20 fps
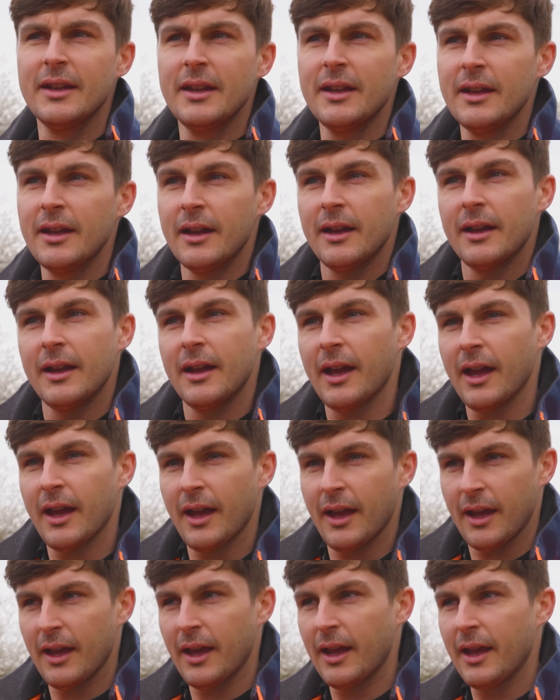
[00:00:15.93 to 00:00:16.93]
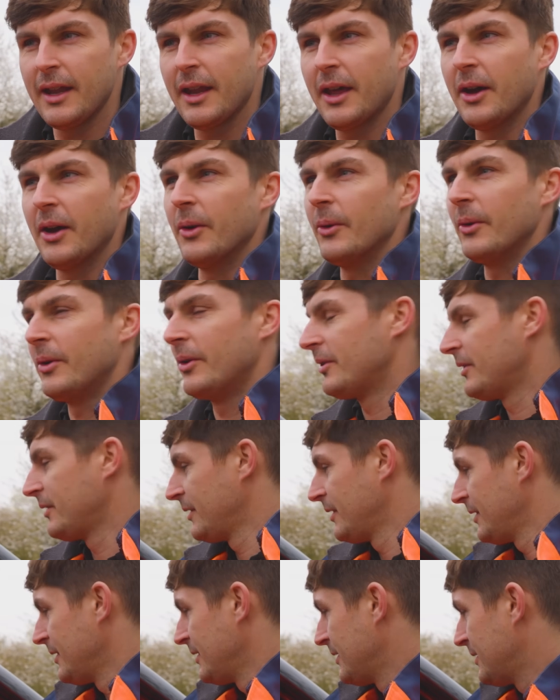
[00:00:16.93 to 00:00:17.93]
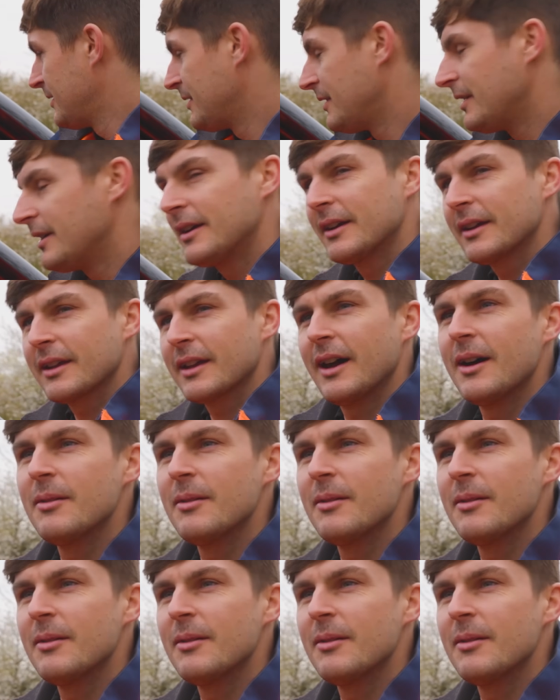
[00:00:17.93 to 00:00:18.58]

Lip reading: Why? What would I do with a tractor unit in Peckham?